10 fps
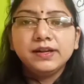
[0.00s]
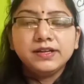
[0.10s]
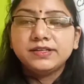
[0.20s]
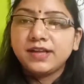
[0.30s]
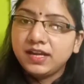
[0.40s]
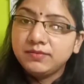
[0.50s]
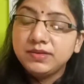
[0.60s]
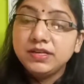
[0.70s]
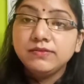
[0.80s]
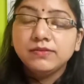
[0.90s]
it can
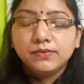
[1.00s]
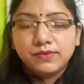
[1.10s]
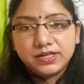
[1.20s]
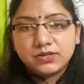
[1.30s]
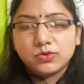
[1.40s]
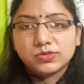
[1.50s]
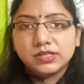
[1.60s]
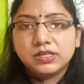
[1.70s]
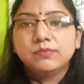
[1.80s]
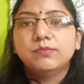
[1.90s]
be very costly,